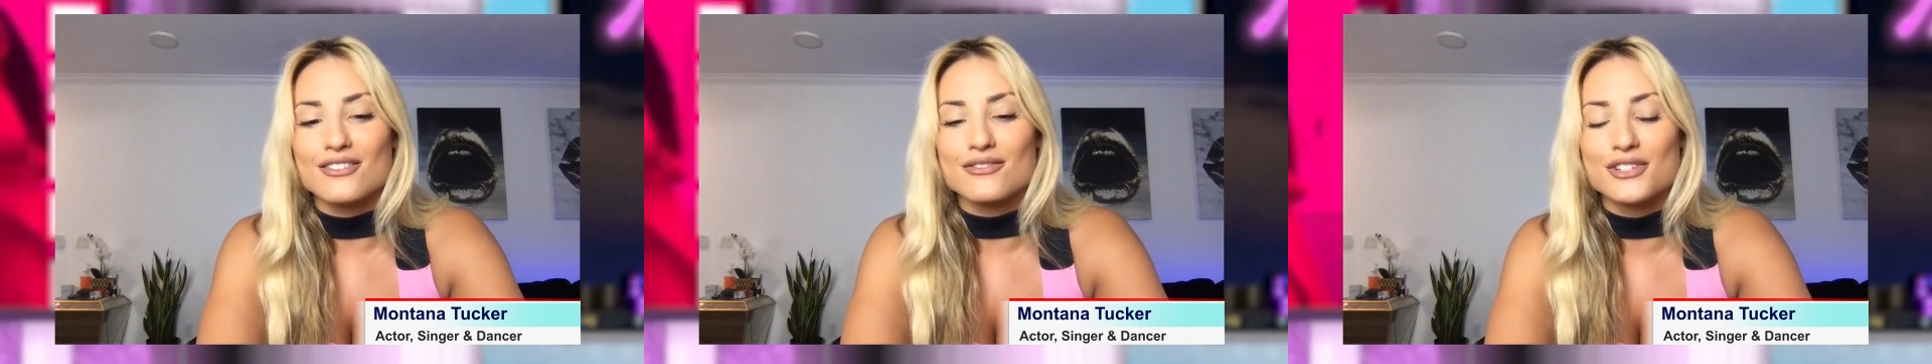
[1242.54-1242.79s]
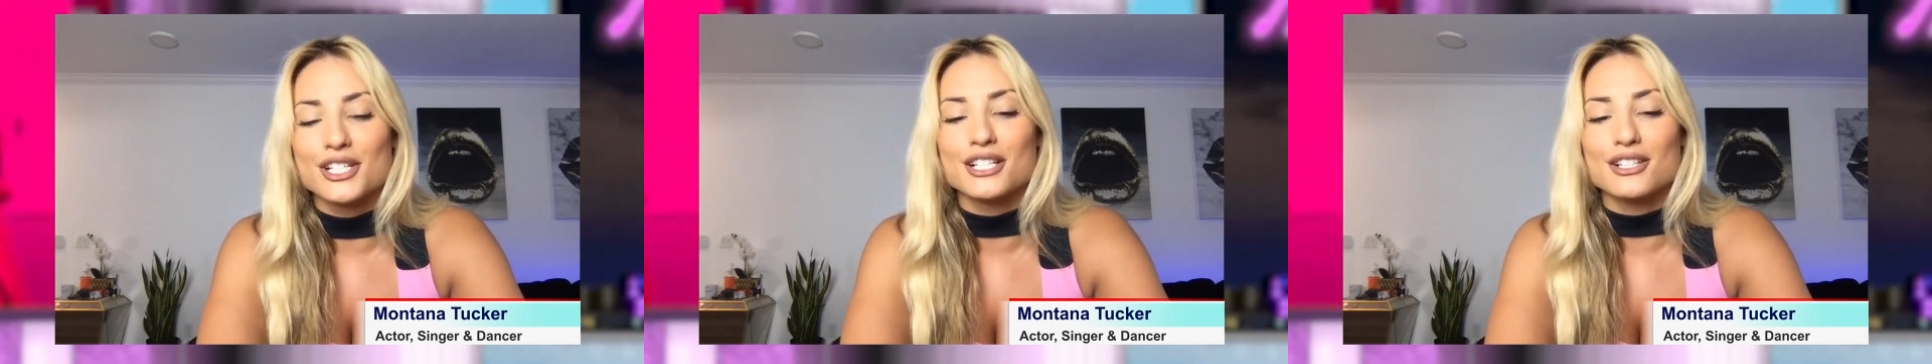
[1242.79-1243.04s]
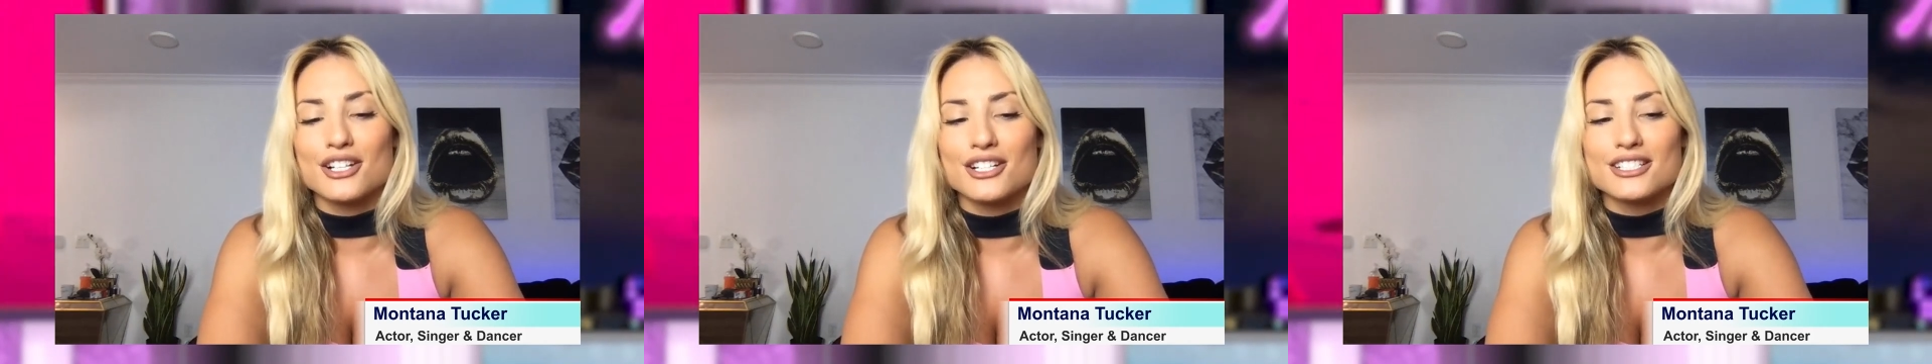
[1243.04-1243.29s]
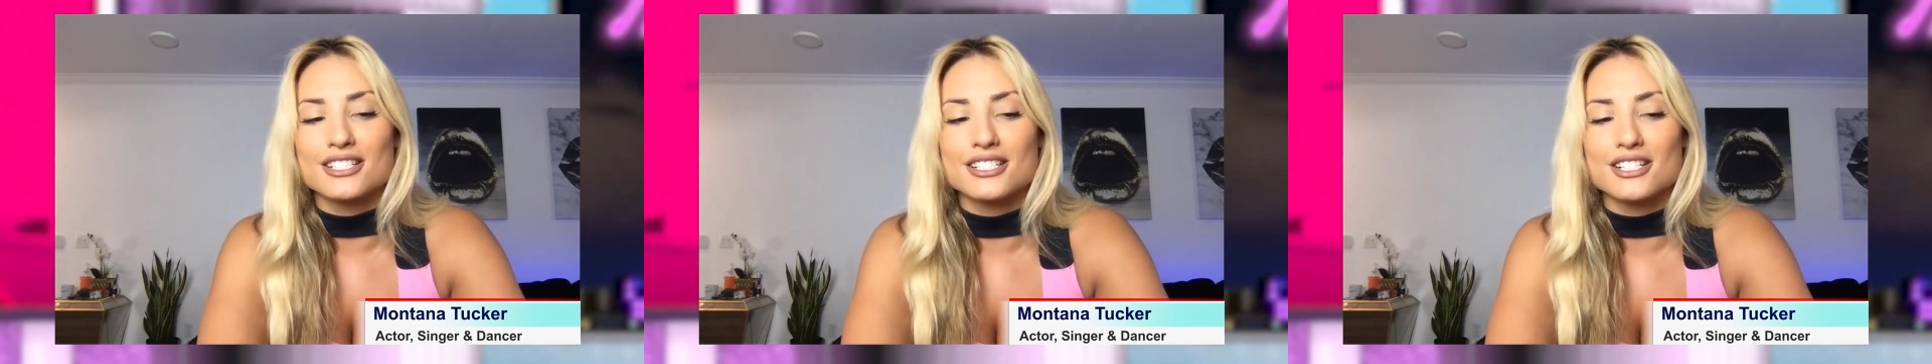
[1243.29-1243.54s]
really
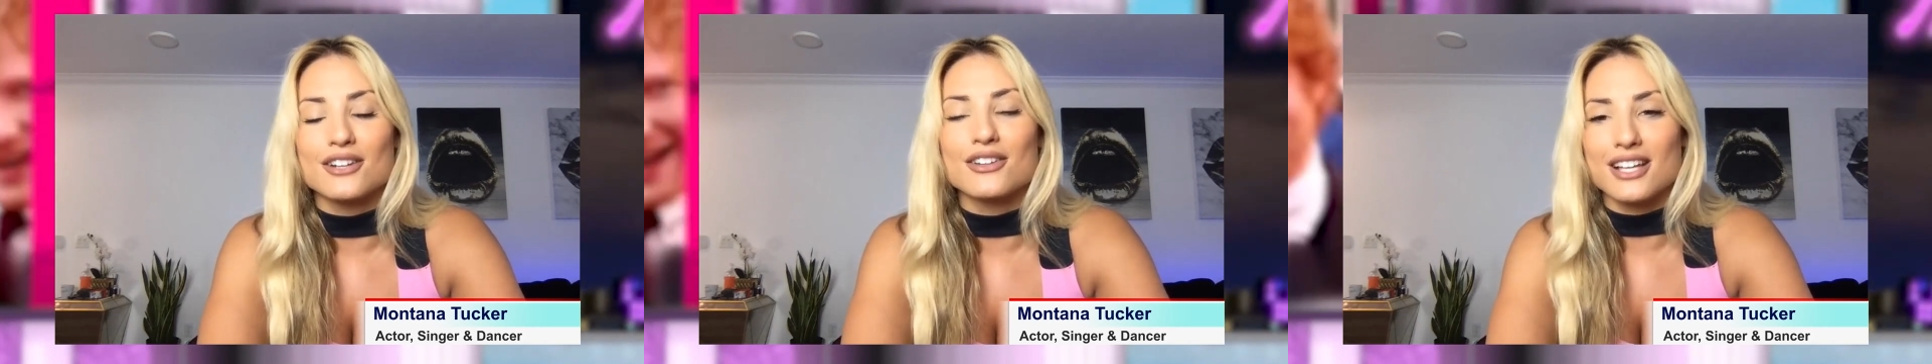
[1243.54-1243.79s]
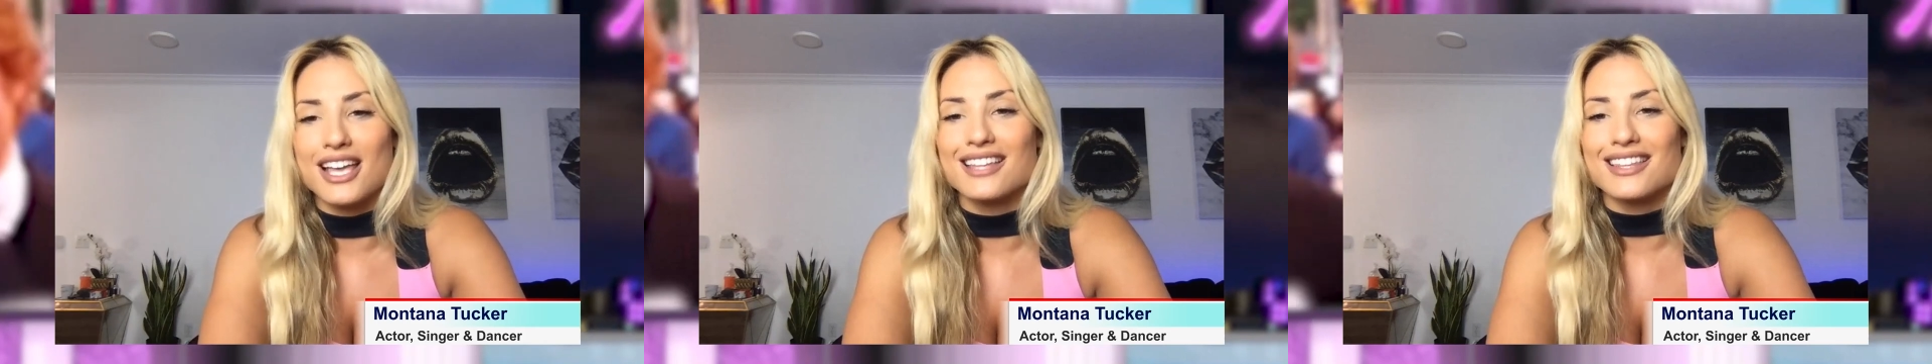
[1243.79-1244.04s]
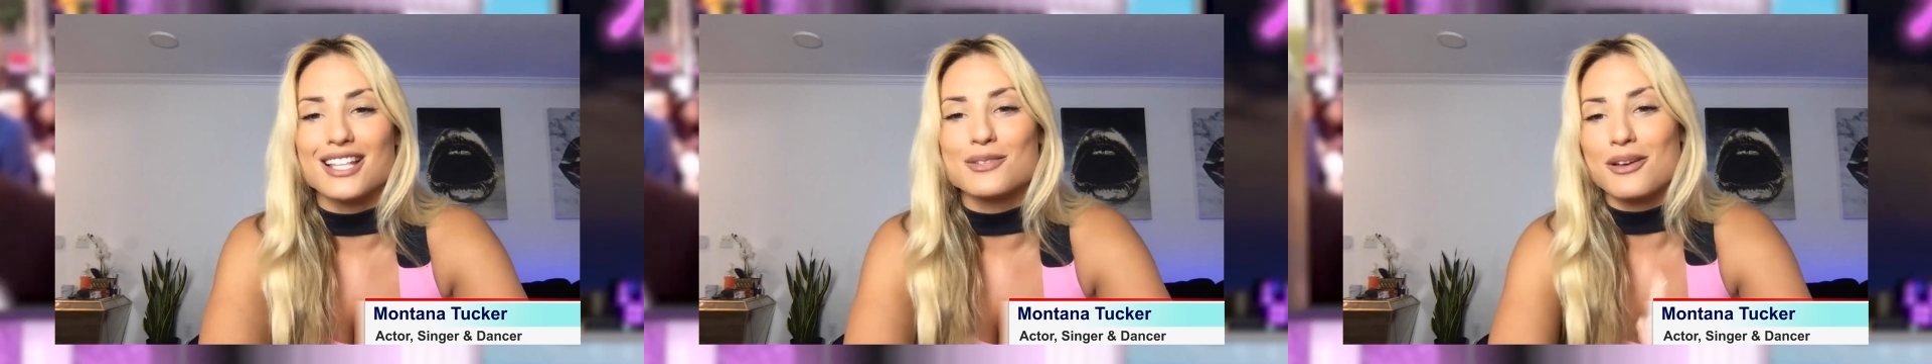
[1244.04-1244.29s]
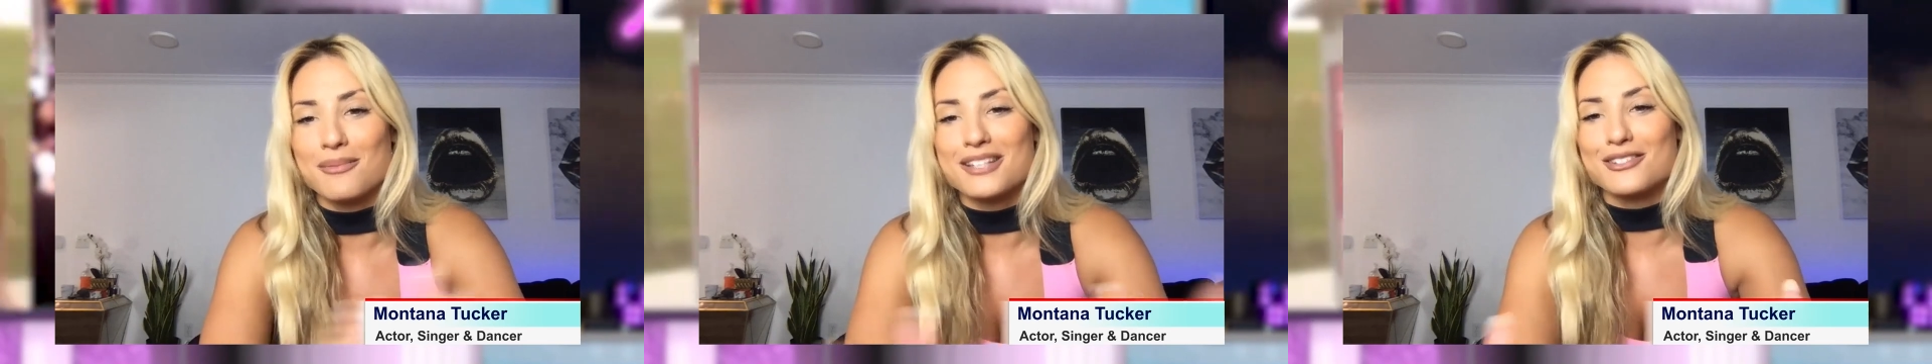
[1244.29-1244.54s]
learn, you know, again, that's
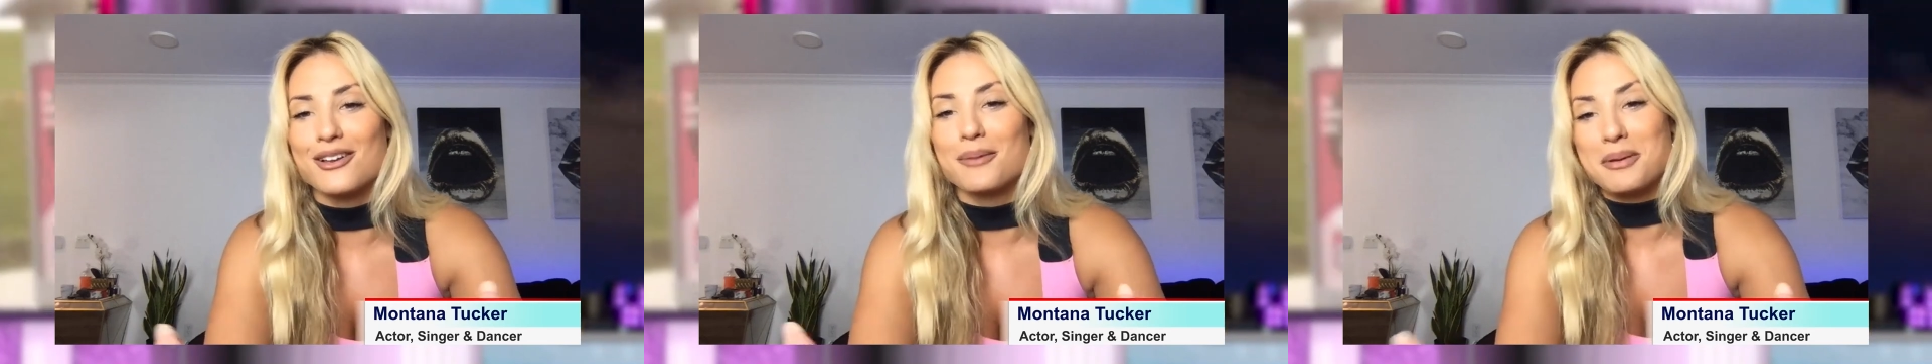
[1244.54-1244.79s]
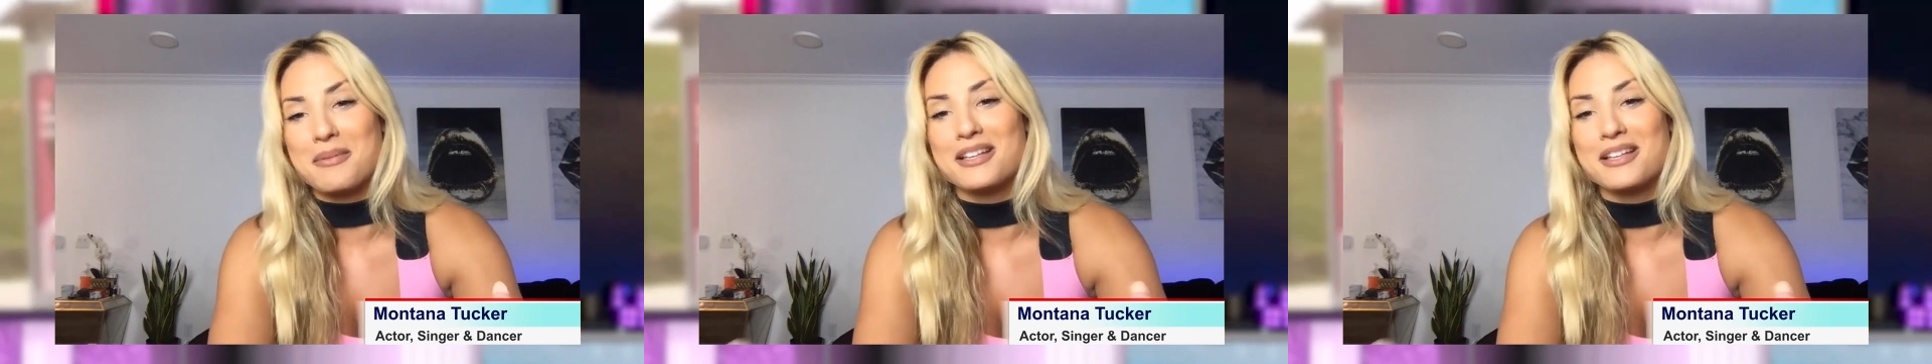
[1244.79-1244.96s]
why my song "Be